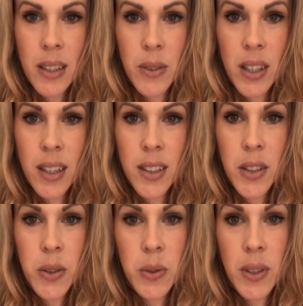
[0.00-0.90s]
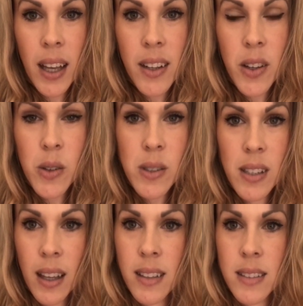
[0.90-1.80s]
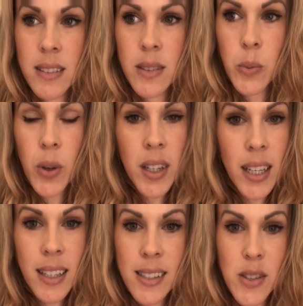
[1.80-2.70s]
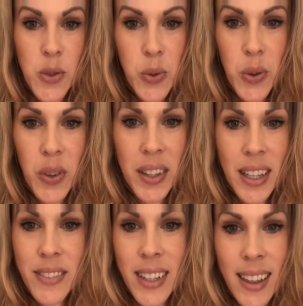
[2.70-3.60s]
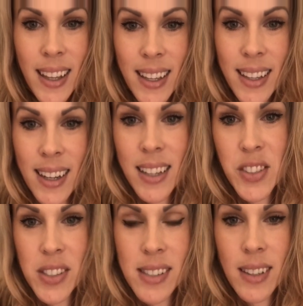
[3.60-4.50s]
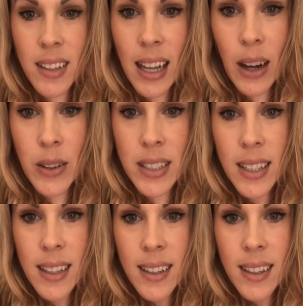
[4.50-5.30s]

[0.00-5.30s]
with new kiddos and working and school and everything that I just allowed